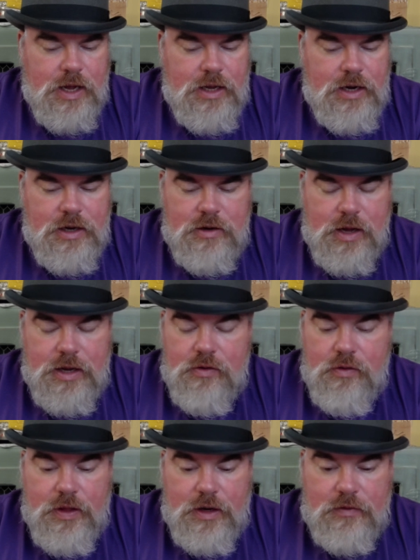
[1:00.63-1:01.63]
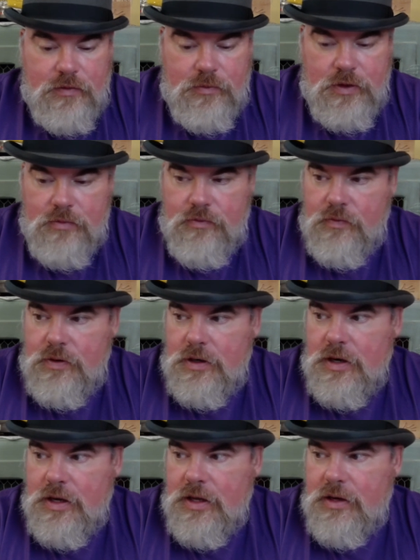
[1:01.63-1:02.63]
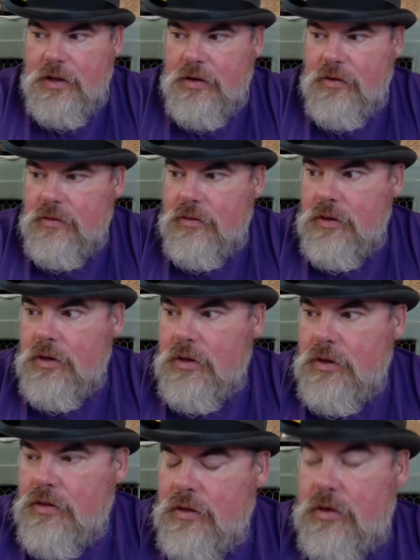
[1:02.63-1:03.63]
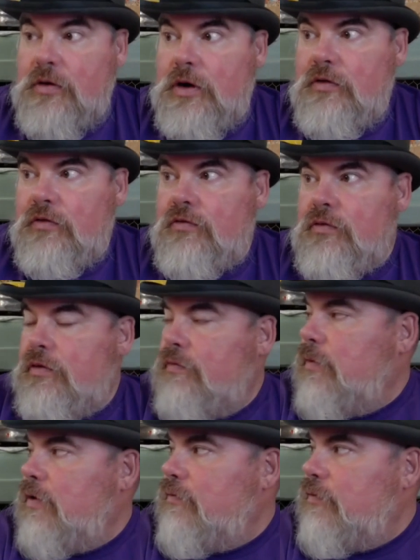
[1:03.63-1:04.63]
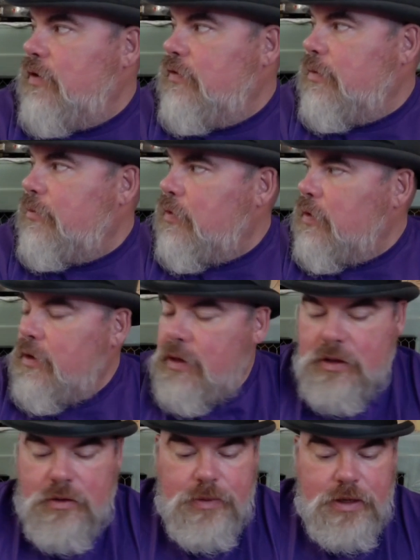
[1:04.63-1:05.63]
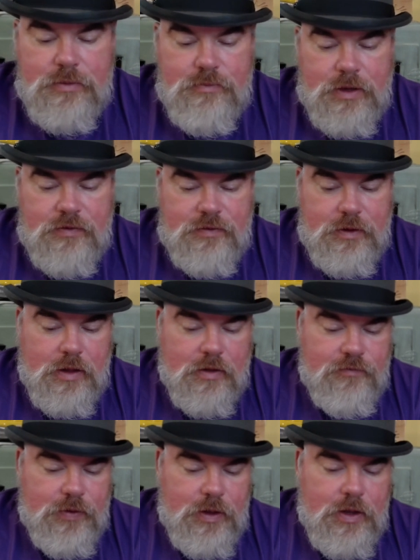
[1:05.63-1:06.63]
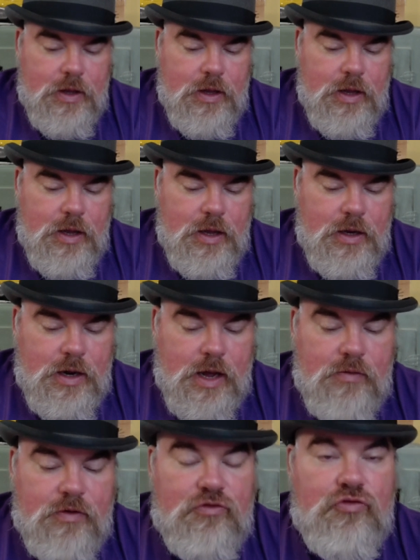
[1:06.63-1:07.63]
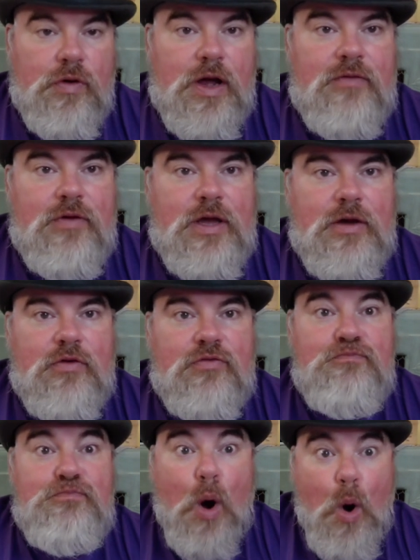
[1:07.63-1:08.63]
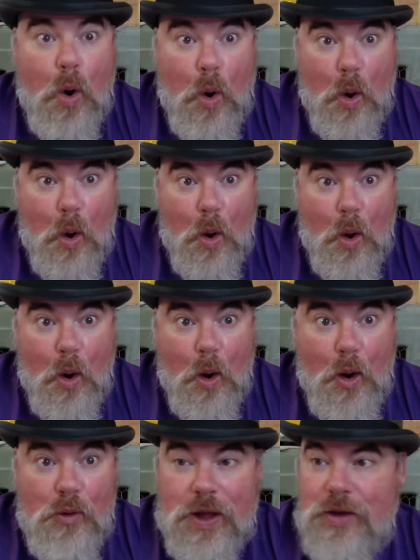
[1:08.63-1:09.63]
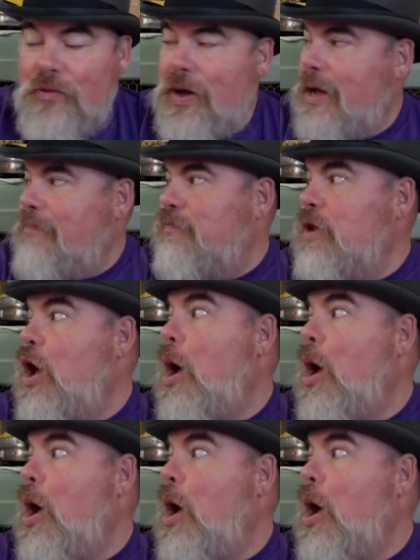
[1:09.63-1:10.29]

hide? I know that sometimes when I get here... Thunder, I freeze up quite a little bit myself, and I was driving, and it was pouring rain,